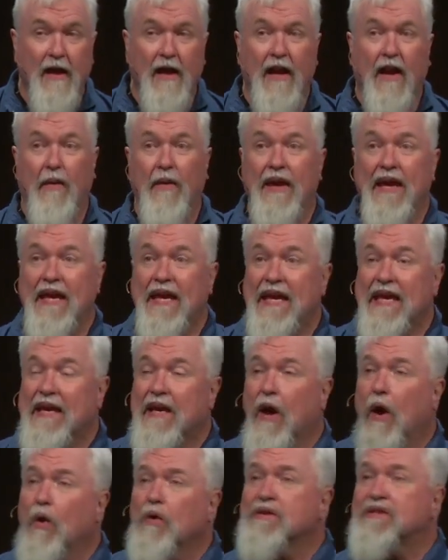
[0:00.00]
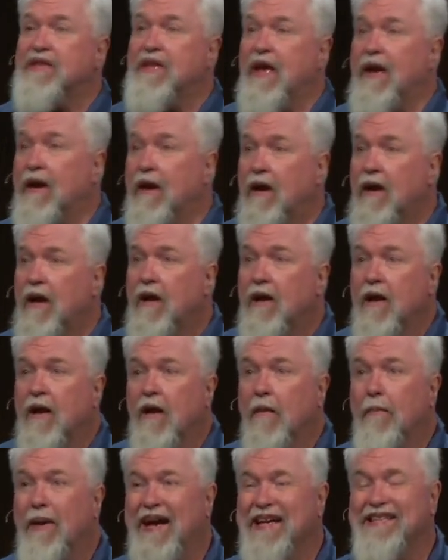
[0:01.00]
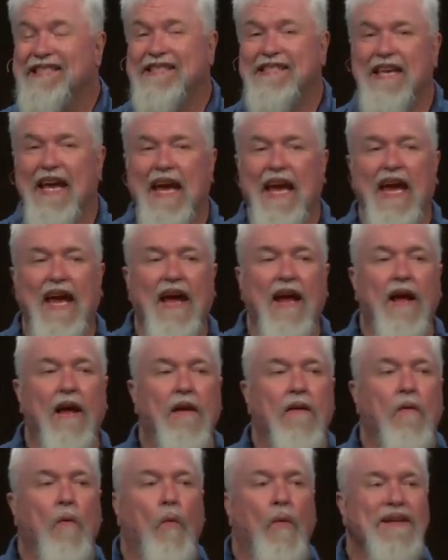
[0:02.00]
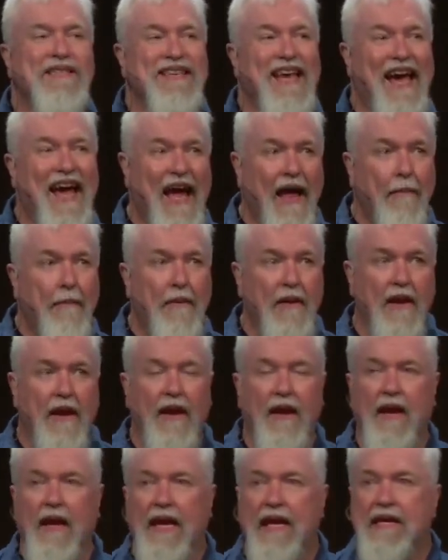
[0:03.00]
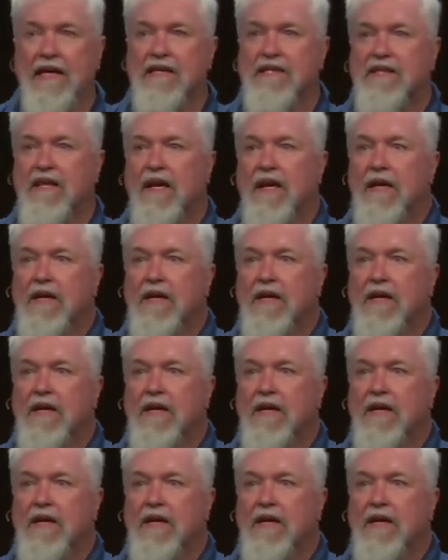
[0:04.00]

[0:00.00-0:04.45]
Now, he goes there by saying what's happening is